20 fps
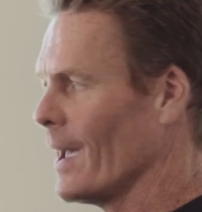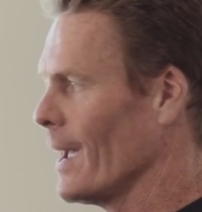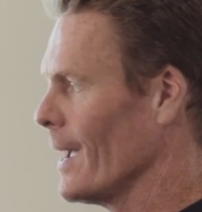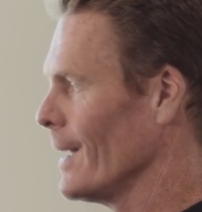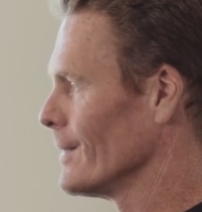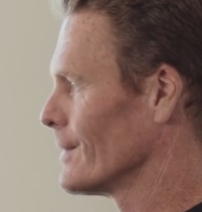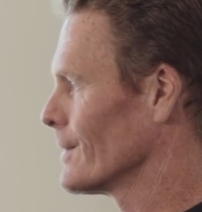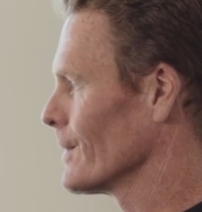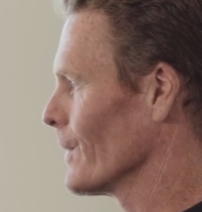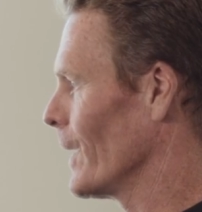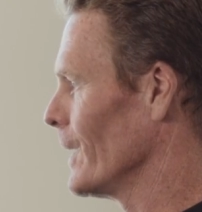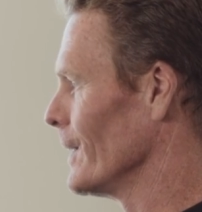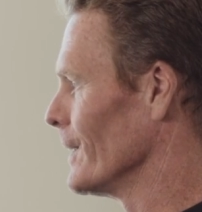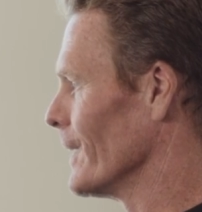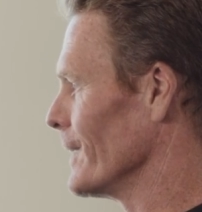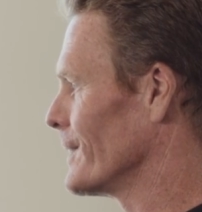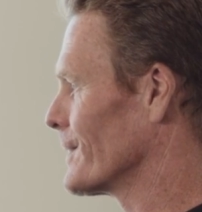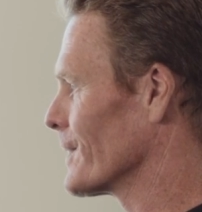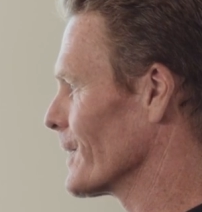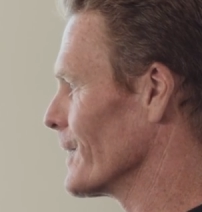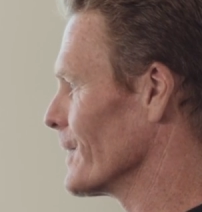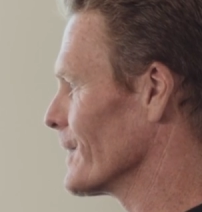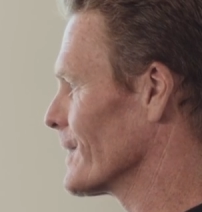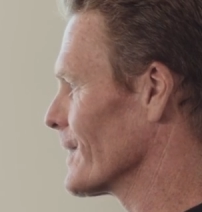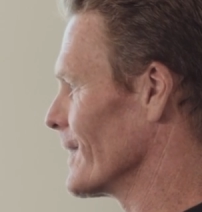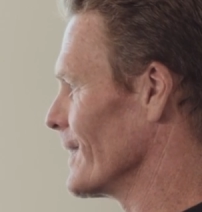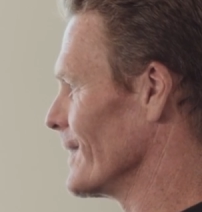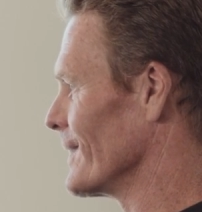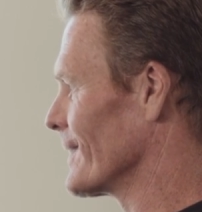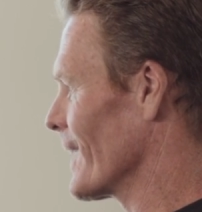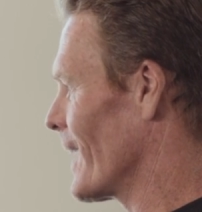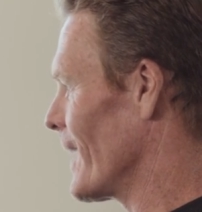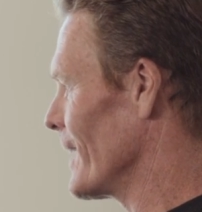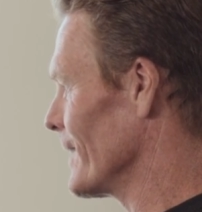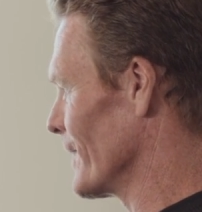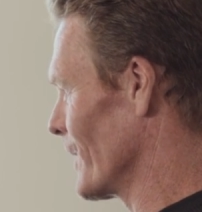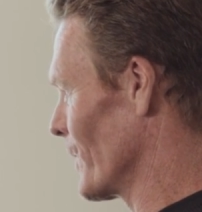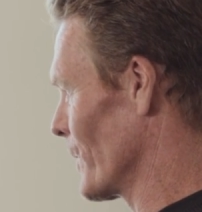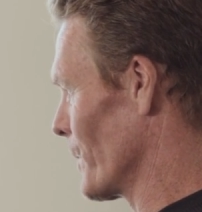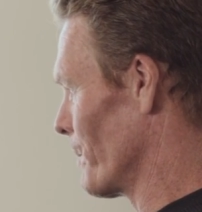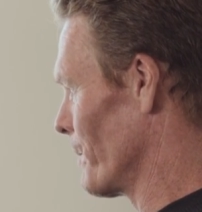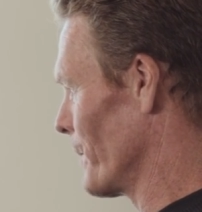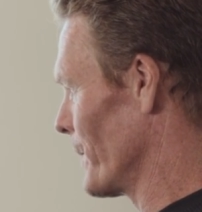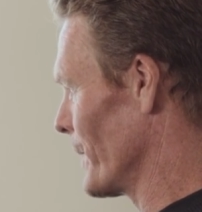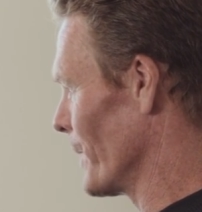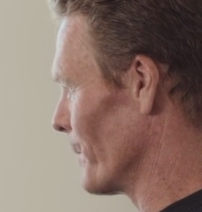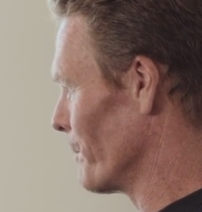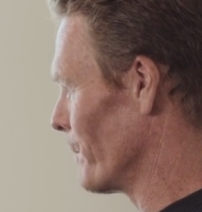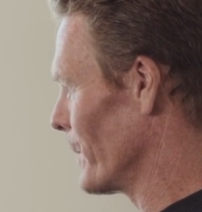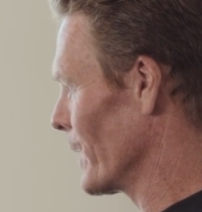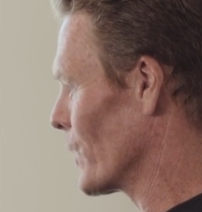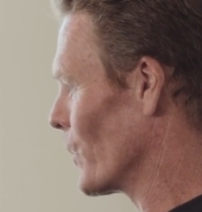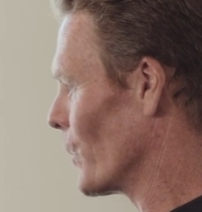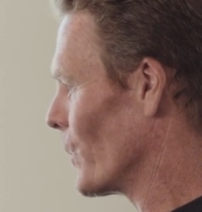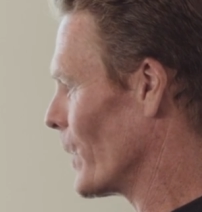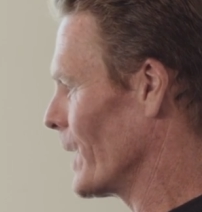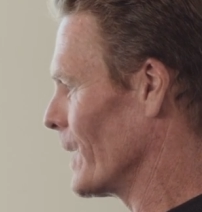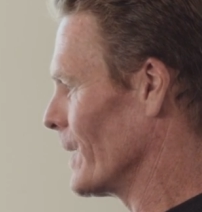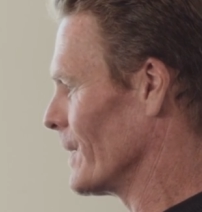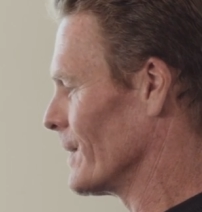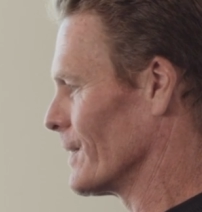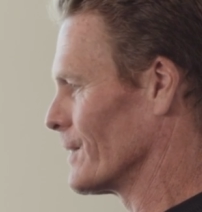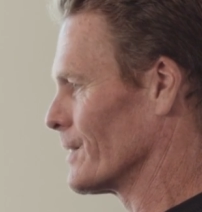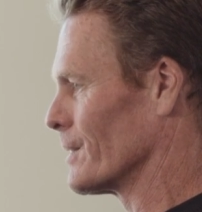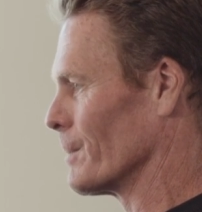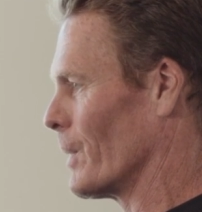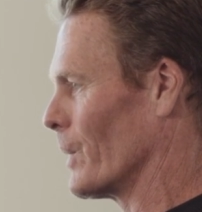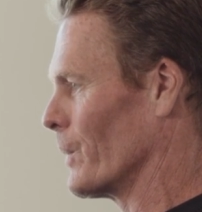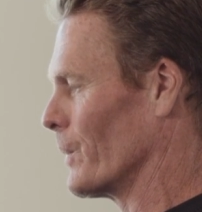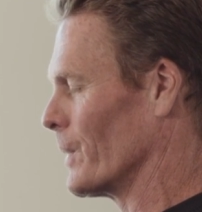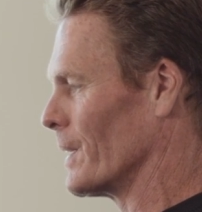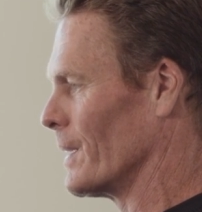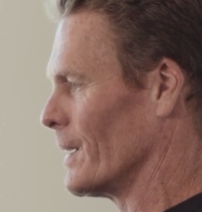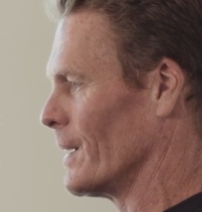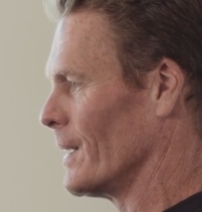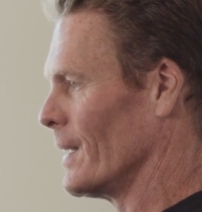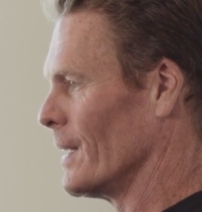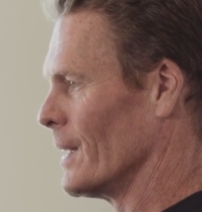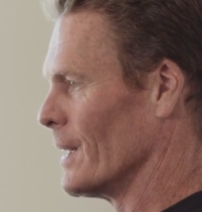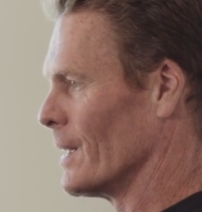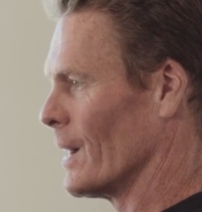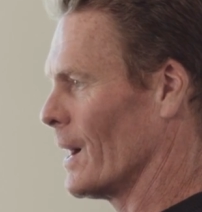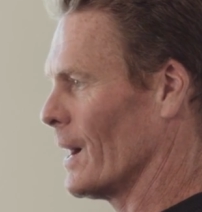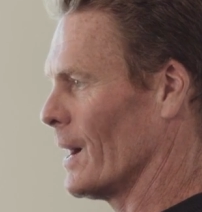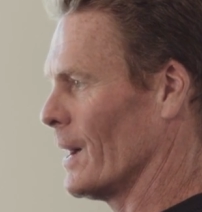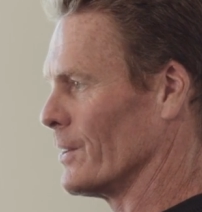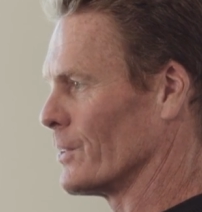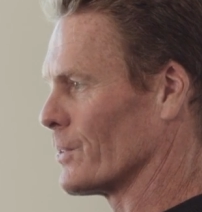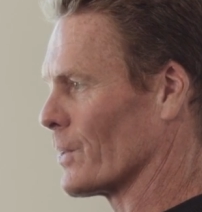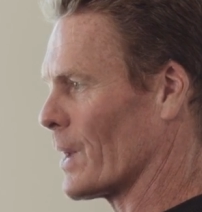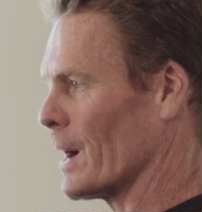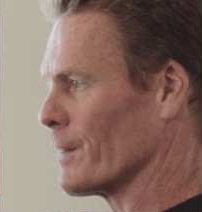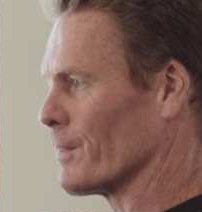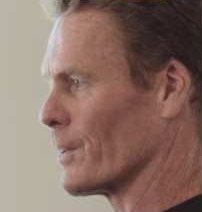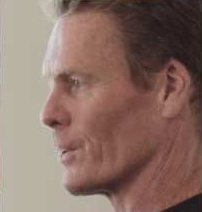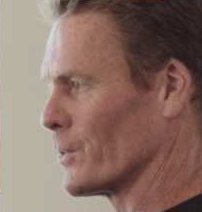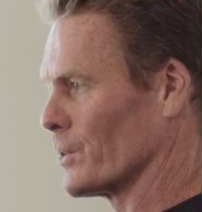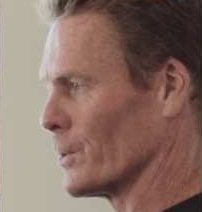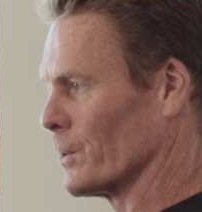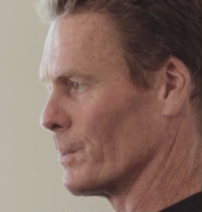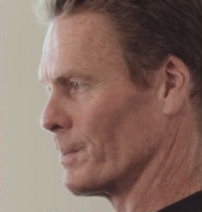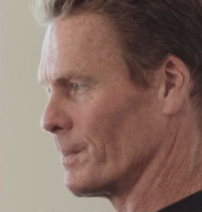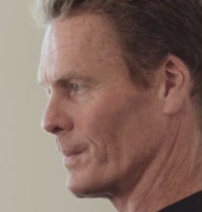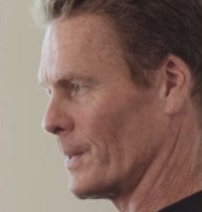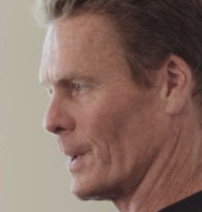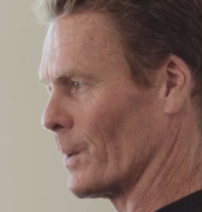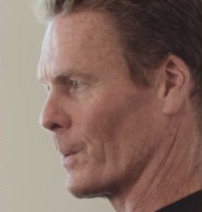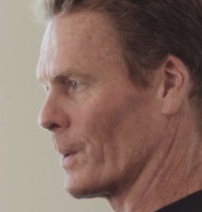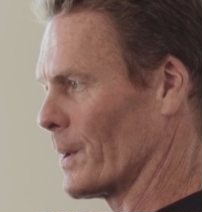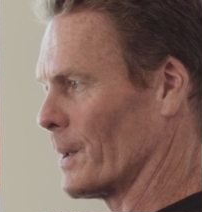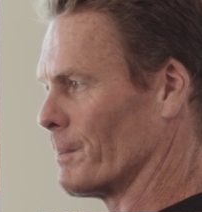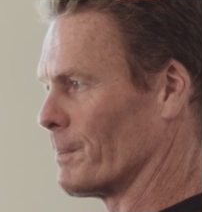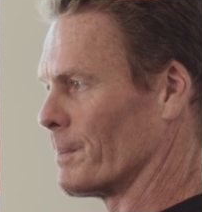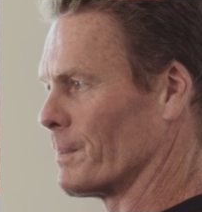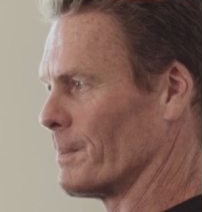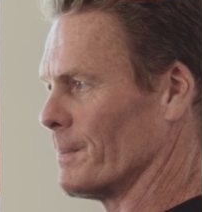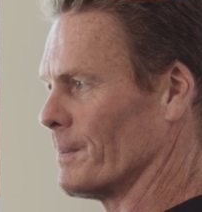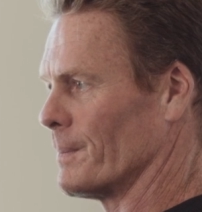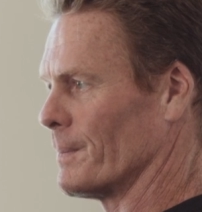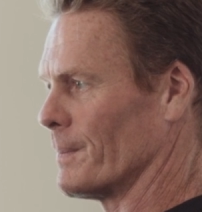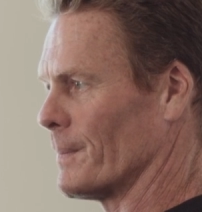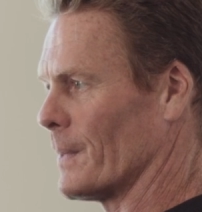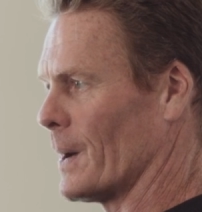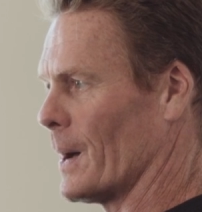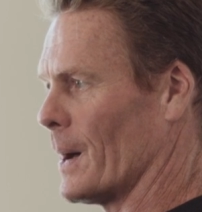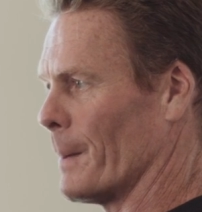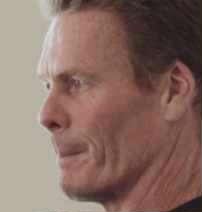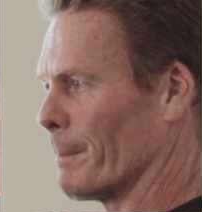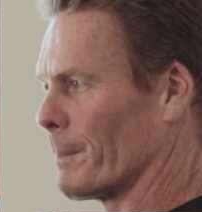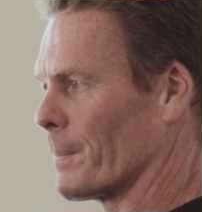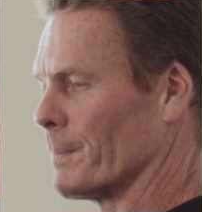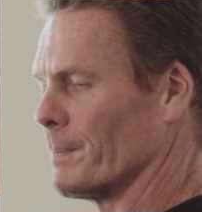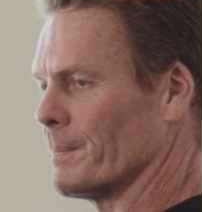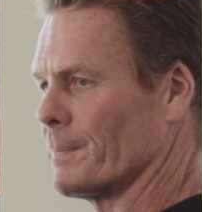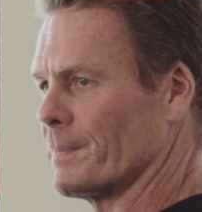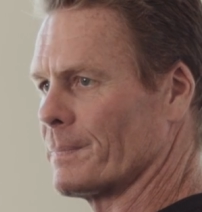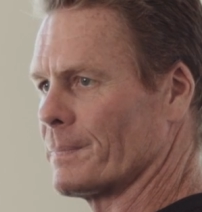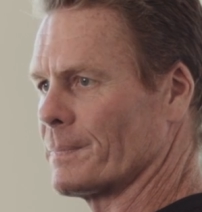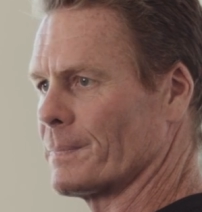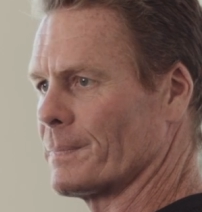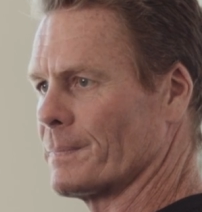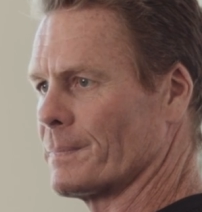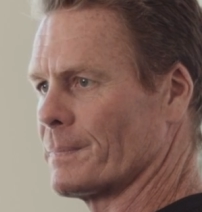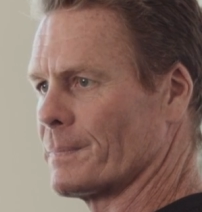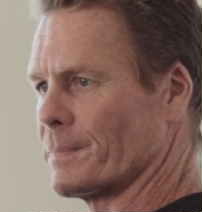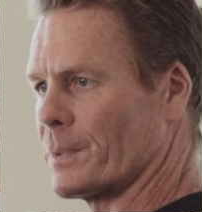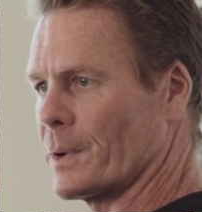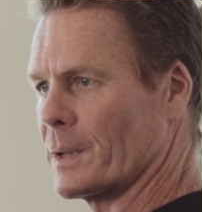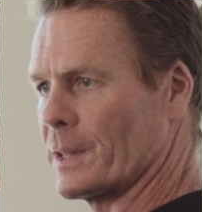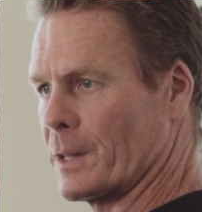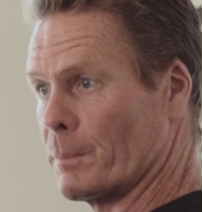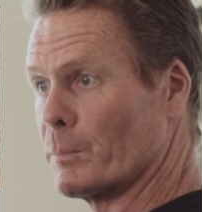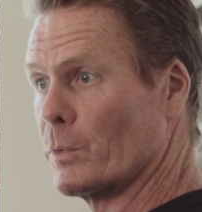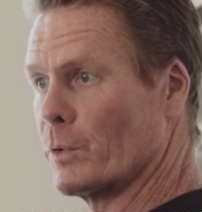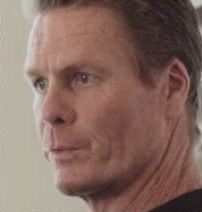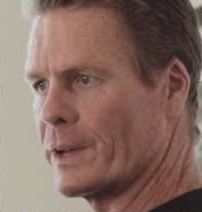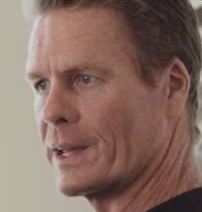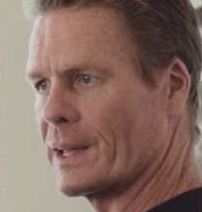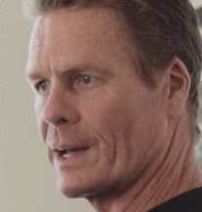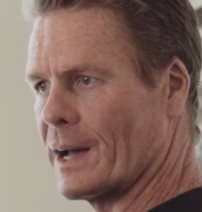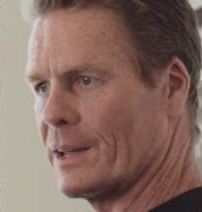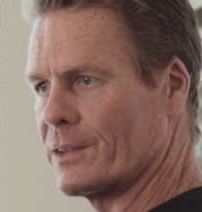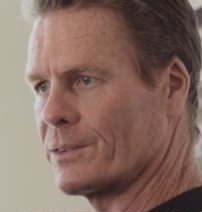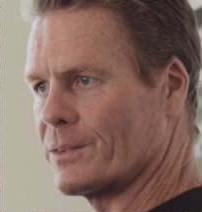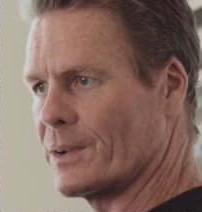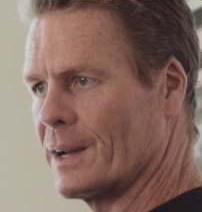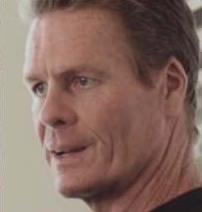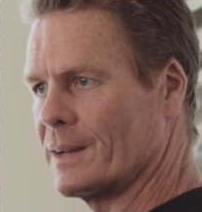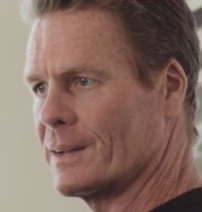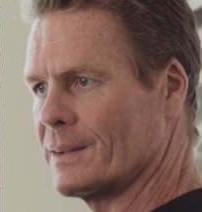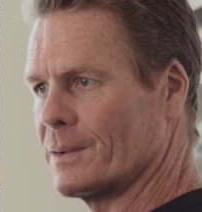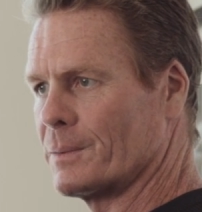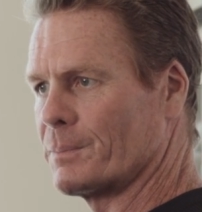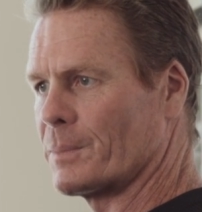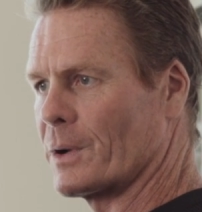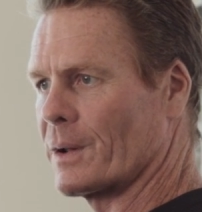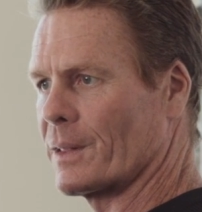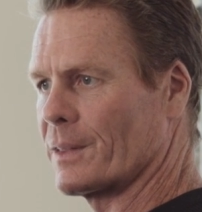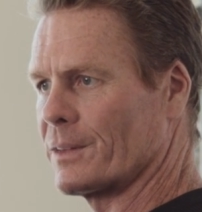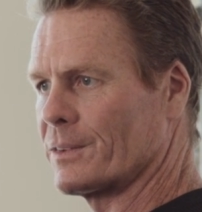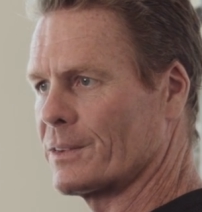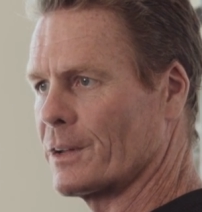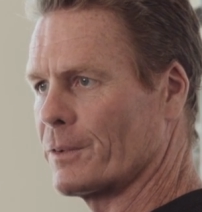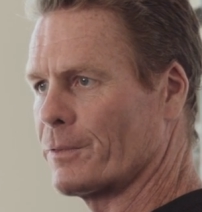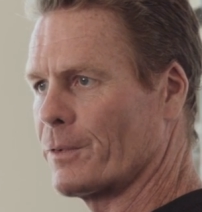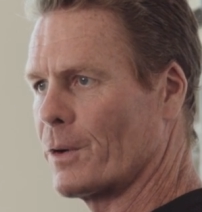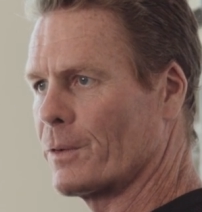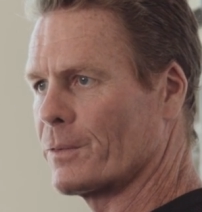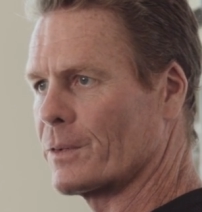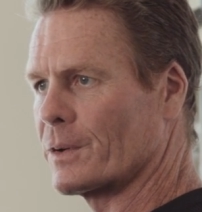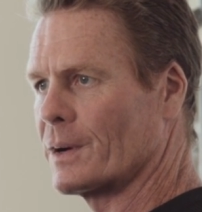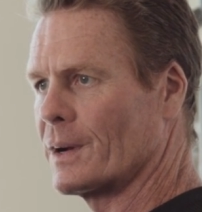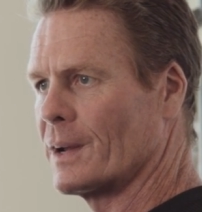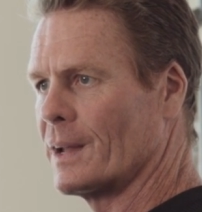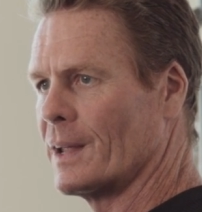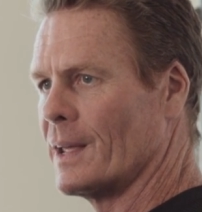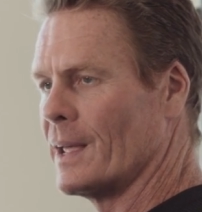And so I turned to these guys, you know, the big Hawaiian, the Samoan drivers who, you know, had, brought, you know, moving guys, right? And had brought all this stuff over.